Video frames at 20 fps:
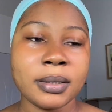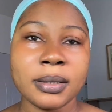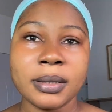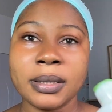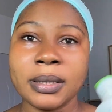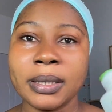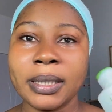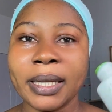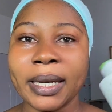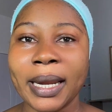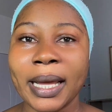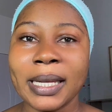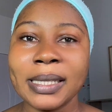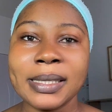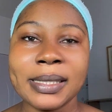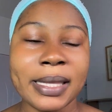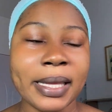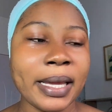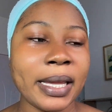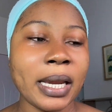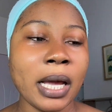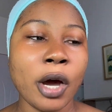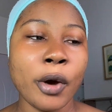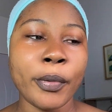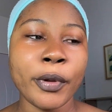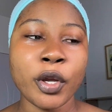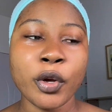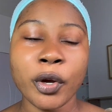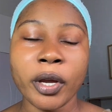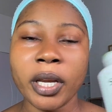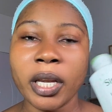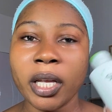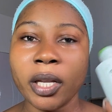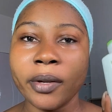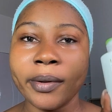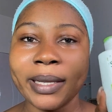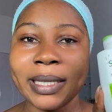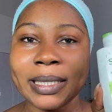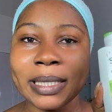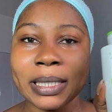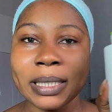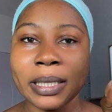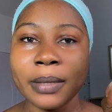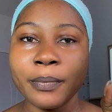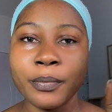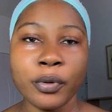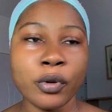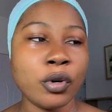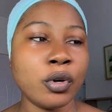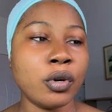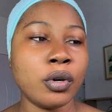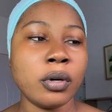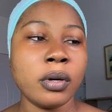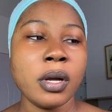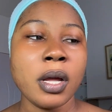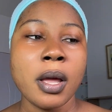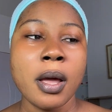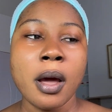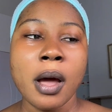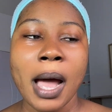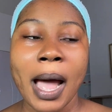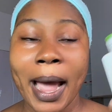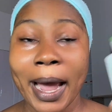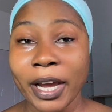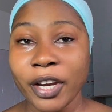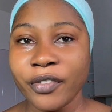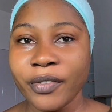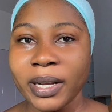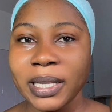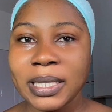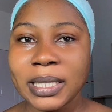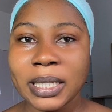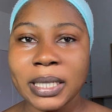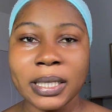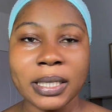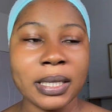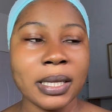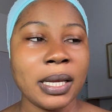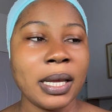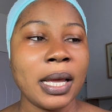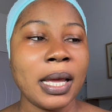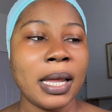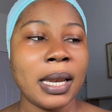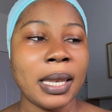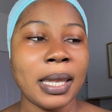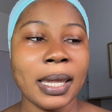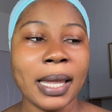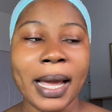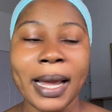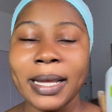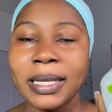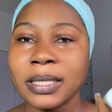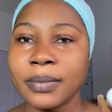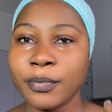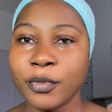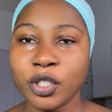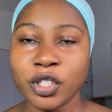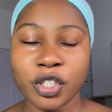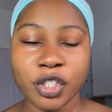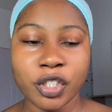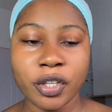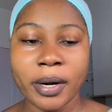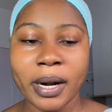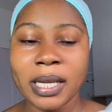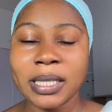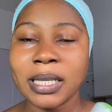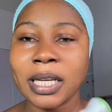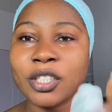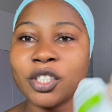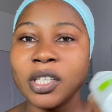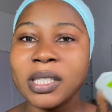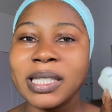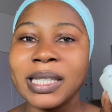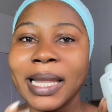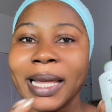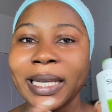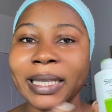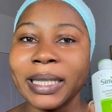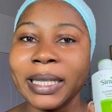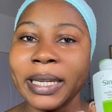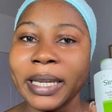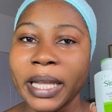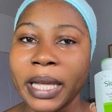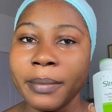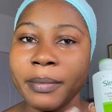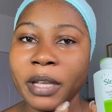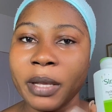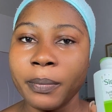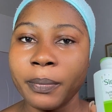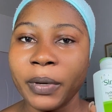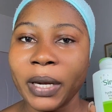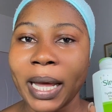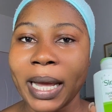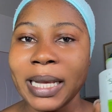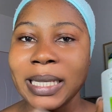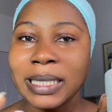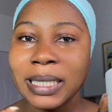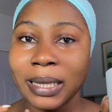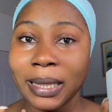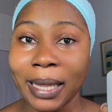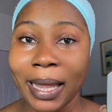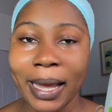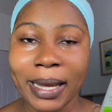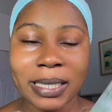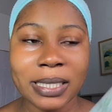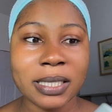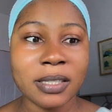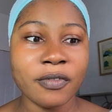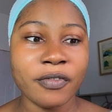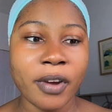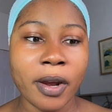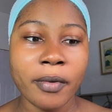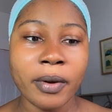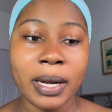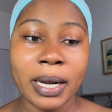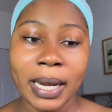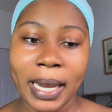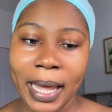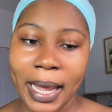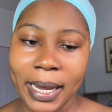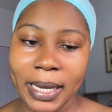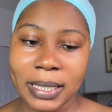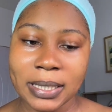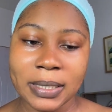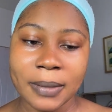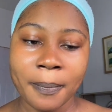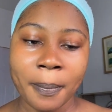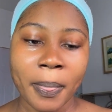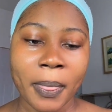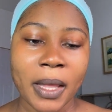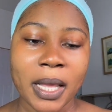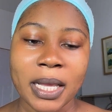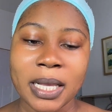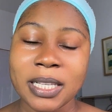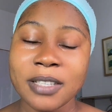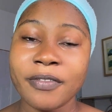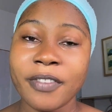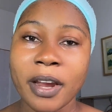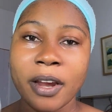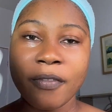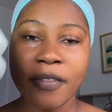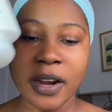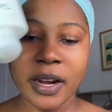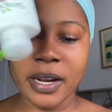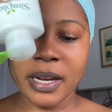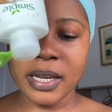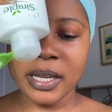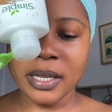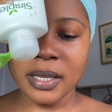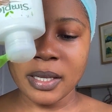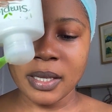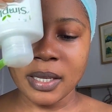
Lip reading: The next thing I'll be going in is Simple Hydrating Light Moisturizer. Just like the name implies, light. Is very light. It's very